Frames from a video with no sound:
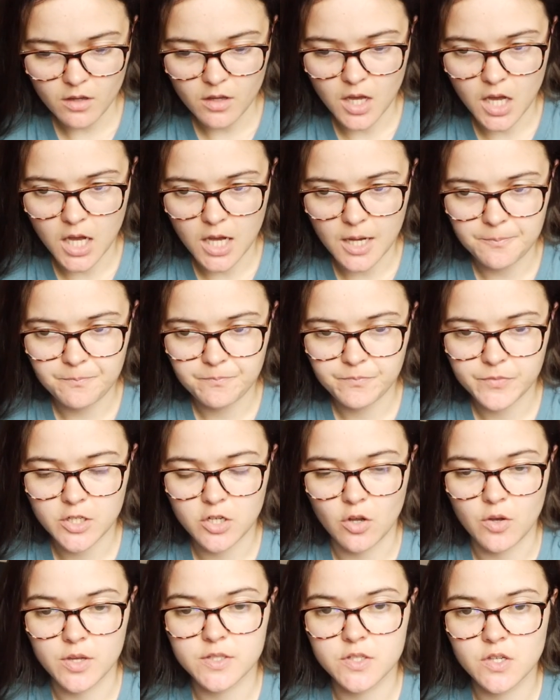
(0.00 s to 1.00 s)
um, you
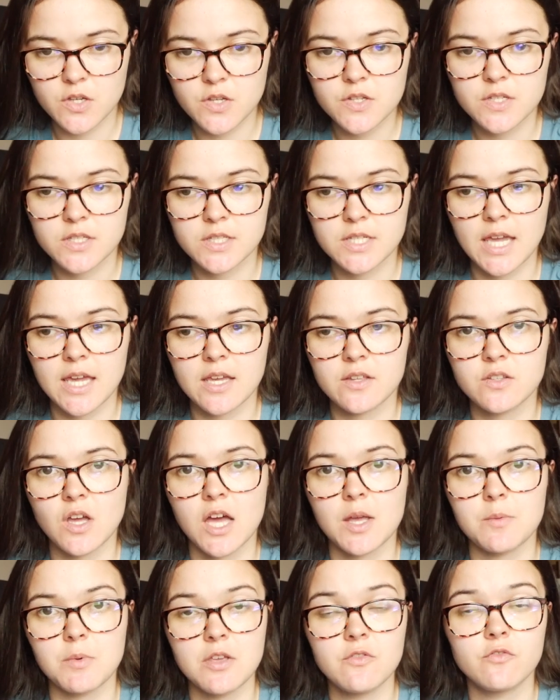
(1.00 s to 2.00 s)
know, it does take
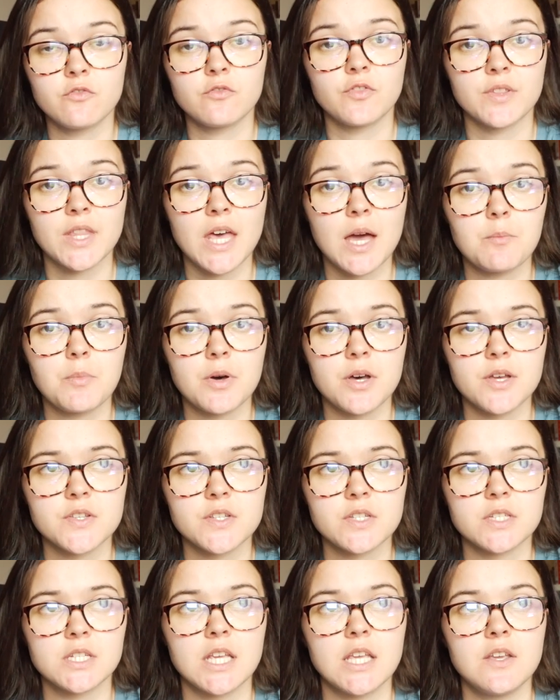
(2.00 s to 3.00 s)
time, even for that
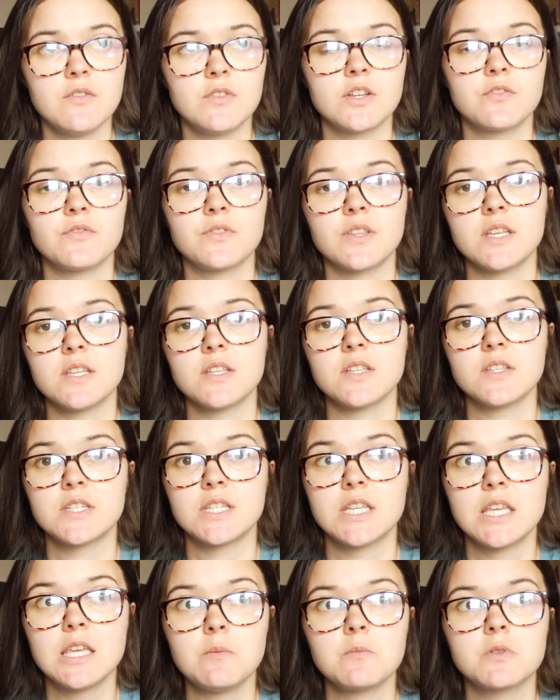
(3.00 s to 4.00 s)
person, even if they, it
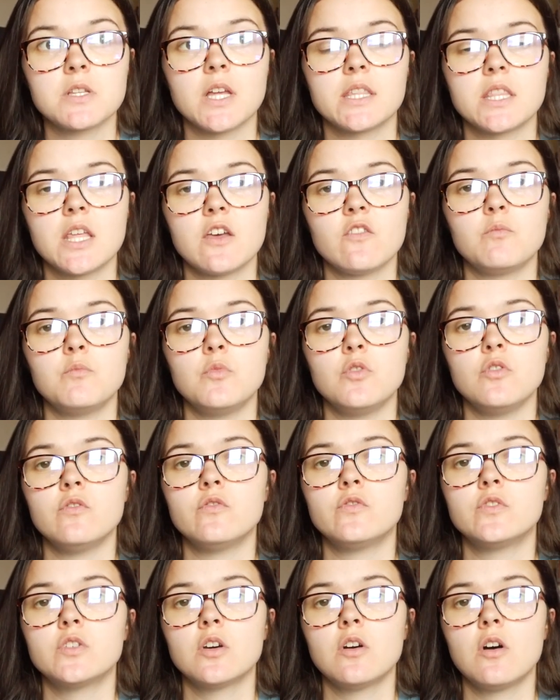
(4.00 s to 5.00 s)
seems like they've
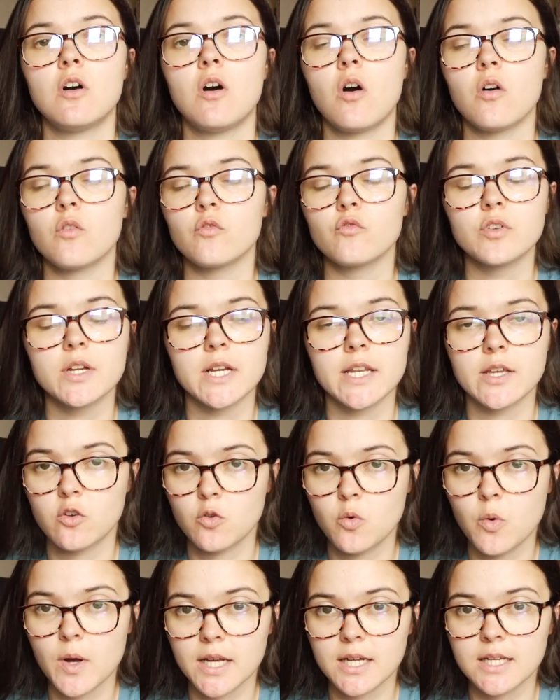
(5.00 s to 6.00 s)
moved on really
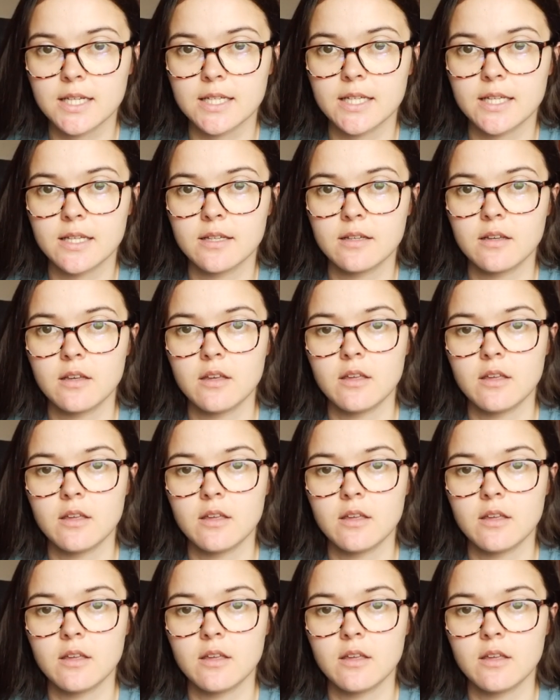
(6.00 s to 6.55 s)
quickly.